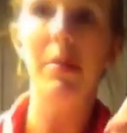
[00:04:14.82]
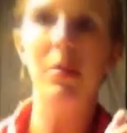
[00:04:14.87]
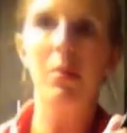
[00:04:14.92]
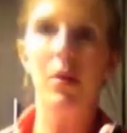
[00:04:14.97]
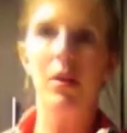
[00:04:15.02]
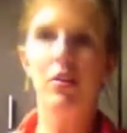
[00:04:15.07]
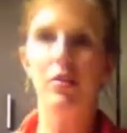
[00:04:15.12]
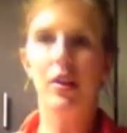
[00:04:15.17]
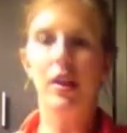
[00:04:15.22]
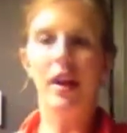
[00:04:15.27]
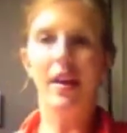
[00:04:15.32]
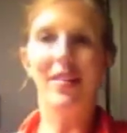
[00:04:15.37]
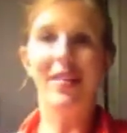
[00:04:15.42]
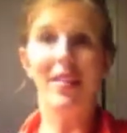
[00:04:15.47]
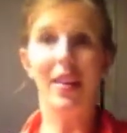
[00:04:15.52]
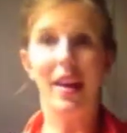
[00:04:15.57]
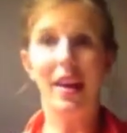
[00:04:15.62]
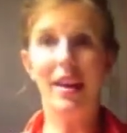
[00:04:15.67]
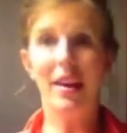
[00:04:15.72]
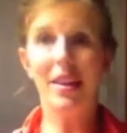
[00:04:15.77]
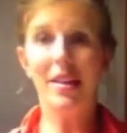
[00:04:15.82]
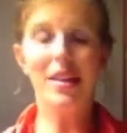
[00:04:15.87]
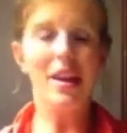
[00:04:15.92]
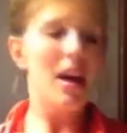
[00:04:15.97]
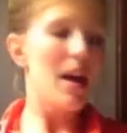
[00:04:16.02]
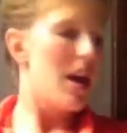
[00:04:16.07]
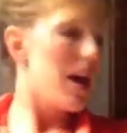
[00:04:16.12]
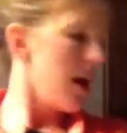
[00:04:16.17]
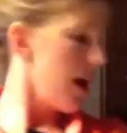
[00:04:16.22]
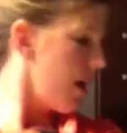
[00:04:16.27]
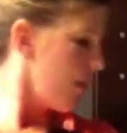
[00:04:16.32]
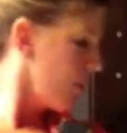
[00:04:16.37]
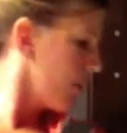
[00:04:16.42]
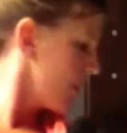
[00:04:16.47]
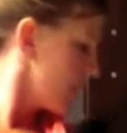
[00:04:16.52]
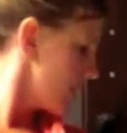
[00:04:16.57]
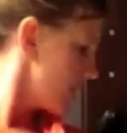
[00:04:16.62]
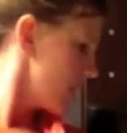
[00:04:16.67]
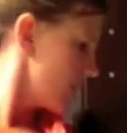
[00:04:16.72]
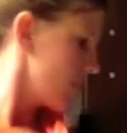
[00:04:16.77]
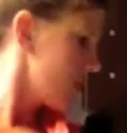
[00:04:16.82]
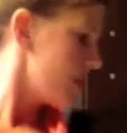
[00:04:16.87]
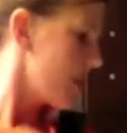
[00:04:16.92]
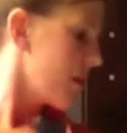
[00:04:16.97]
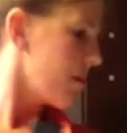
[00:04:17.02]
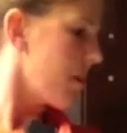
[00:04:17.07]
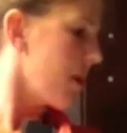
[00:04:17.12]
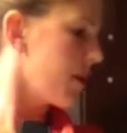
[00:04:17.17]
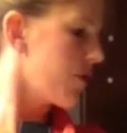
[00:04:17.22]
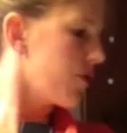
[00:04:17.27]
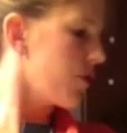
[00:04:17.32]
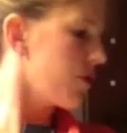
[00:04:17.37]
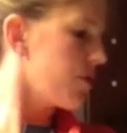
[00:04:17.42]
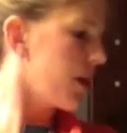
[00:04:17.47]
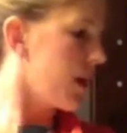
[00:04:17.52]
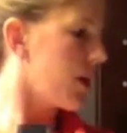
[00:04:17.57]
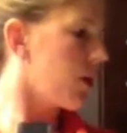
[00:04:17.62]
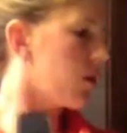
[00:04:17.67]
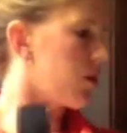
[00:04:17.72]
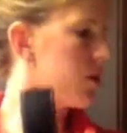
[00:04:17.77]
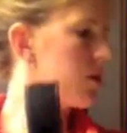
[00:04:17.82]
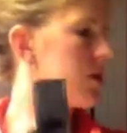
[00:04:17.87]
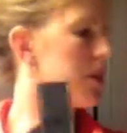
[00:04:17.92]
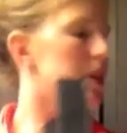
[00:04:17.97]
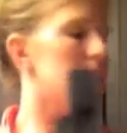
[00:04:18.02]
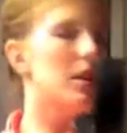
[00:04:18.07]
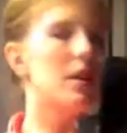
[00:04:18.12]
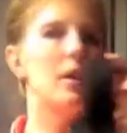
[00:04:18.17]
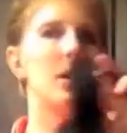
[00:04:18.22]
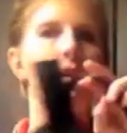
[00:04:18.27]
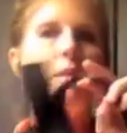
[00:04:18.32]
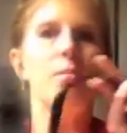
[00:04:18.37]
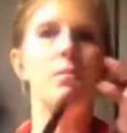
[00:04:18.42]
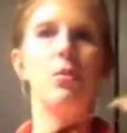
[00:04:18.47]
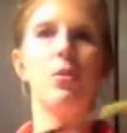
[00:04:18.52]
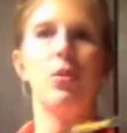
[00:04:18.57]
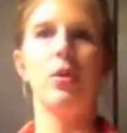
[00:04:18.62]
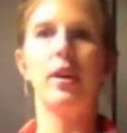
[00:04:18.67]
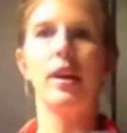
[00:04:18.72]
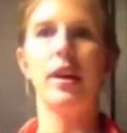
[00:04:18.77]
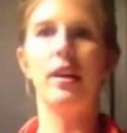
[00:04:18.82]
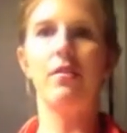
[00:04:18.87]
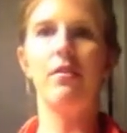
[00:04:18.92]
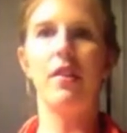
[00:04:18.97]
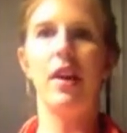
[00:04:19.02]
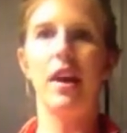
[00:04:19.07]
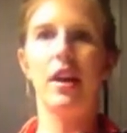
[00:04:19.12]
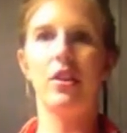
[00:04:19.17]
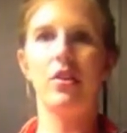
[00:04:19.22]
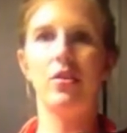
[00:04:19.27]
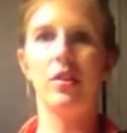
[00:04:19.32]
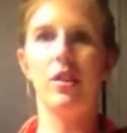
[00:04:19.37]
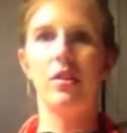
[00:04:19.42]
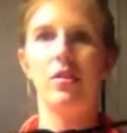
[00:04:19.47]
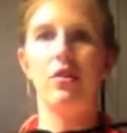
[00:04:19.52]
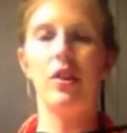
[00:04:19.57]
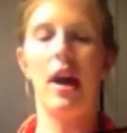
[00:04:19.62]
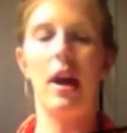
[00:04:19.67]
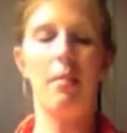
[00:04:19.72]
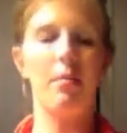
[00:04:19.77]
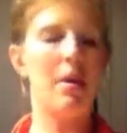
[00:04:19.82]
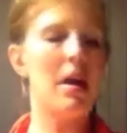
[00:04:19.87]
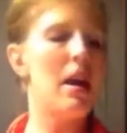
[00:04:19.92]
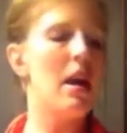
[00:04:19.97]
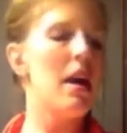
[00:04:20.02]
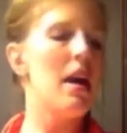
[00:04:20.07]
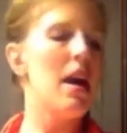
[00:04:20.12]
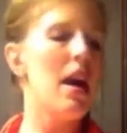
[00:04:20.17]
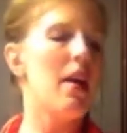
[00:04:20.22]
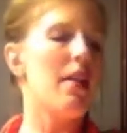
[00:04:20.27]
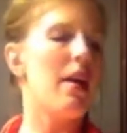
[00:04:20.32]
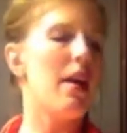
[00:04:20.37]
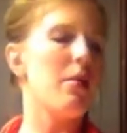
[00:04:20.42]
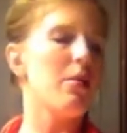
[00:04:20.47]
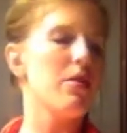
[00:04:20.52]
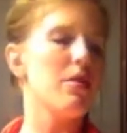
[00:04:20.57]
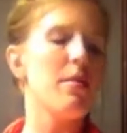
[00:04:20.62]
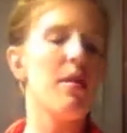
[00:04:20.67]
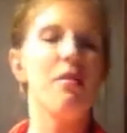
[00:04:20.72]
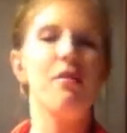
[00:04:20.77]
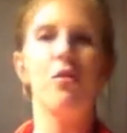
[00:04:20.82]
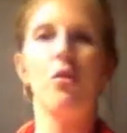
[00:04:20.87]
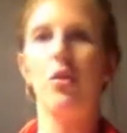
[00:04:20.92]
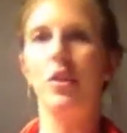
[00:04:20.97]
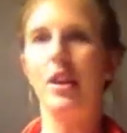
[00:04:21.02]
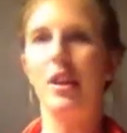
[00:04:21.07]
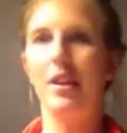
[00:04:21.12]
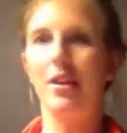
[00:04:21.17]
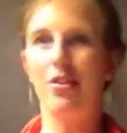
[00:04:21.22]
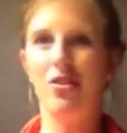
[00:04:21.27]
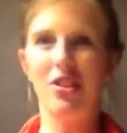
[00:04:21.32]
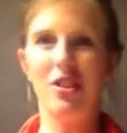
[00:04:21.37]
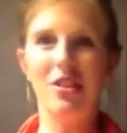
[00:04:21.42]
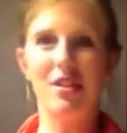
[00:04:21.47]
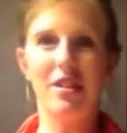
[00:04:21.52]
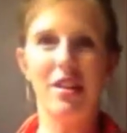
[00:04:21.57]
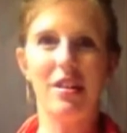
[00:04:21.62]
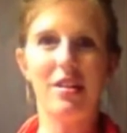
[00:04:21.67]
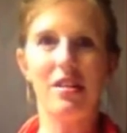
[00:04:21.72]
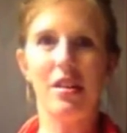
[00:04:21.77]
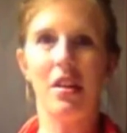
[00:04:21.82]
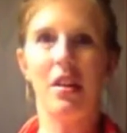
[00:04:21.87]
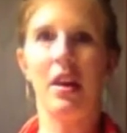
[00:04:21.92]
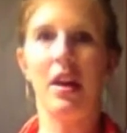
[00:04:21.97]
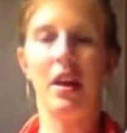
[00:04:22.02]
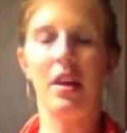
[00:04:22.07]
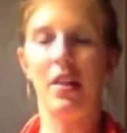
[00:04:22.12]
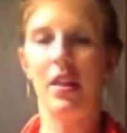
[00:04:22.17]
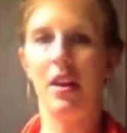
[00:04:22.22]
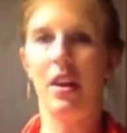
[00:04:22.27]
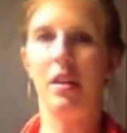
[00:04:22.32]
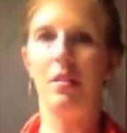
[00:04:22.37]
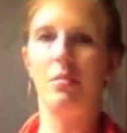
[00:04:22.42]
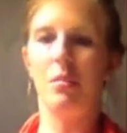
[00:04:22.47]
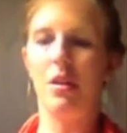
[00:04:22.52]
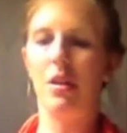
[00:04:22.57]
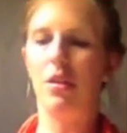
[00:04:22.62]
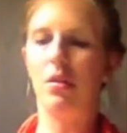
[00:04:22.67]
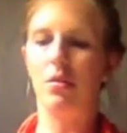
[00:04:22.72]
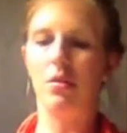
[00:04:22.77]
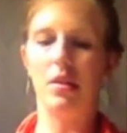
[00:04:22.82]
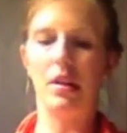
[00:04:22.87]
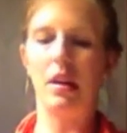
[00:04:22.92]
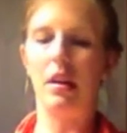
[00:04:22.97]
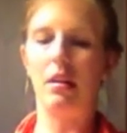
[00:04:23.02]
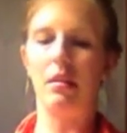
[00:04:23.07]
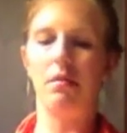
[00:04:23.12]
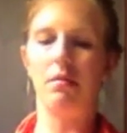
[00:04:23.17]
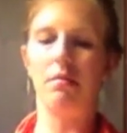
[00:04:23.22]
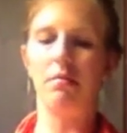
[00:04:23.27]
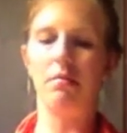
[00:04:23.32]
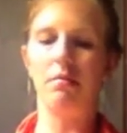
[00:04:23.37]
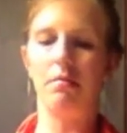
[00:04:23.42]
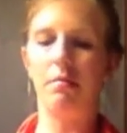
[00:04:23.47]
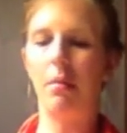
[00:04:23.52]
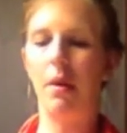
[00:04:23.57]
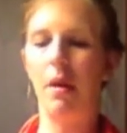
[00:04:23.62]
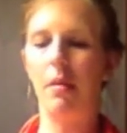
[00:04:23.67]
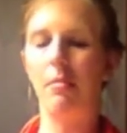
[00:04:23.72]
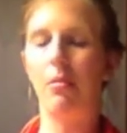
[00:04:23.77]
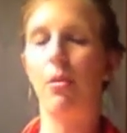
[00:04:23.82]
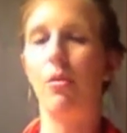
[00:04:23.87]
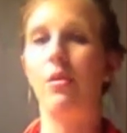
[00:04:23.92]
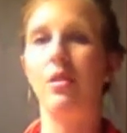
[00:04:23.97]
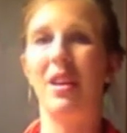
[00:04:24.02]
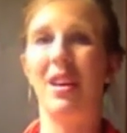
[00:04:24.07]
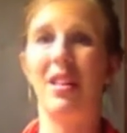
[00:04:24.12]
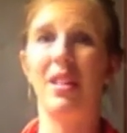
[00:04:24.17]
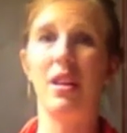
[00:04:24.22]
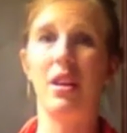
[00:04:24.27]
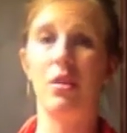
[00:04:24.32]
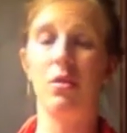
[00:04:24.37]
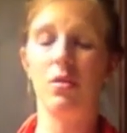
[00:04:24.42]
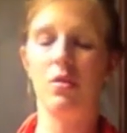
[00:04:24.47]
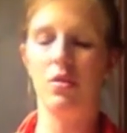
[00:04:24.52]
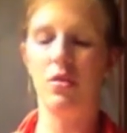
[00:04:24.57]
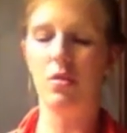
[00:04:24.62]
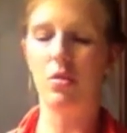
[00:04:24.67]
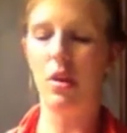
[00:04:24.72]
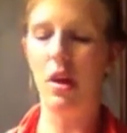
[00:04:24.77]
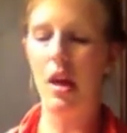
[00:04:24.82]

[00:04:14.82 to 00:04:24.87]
wondering on length. What I did was I measured my old boring factory strap, and that was about 40 inches. That's the length that I've been using and I'm most likely used to.